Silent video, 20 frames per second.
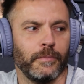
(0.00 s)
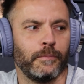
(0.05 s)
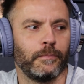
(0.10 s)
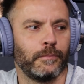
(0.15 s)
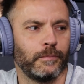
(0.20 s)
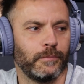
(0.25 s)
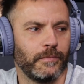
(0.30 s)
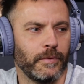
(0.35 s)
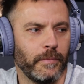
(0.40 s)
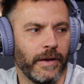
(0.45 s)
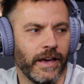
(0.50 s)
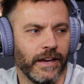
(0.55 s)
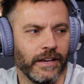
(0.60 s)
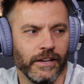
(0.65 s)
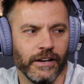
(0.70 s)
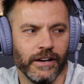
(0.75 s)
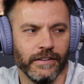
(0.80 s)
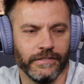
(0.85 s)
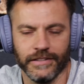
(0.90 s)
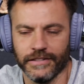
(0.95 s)
the
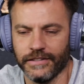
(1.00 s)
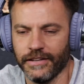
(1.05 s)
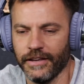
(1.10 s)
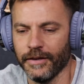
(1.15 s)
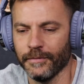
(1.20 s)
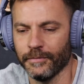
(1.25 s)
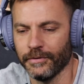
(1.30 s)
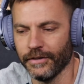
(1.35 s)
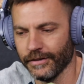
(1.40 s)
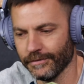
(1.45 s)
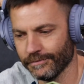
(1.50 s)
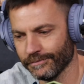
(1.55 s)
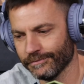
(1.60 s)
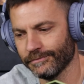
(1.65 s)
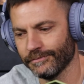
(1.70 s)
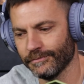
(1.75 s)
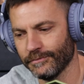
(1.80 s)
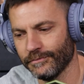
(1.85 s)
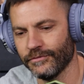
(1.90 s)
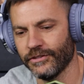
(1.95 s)
backing off the tape,
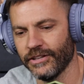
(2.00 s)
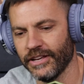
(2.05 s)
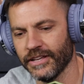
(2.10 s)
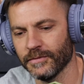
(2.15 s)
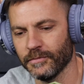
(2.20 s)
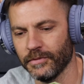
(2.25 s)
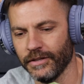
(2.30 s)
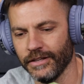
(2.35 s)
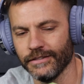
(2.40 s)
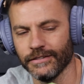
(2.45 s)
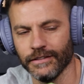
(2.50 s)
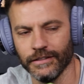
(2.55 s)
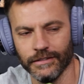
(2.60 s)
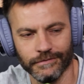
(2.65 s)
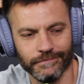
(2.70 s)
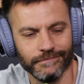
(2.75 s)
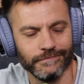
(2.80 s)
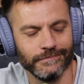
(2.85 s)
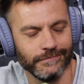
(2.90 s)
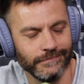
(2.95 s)
so test place
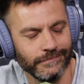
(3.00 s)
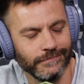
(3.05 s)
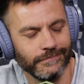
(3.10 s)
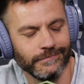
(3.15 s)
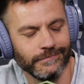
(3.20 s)
it. Yeah,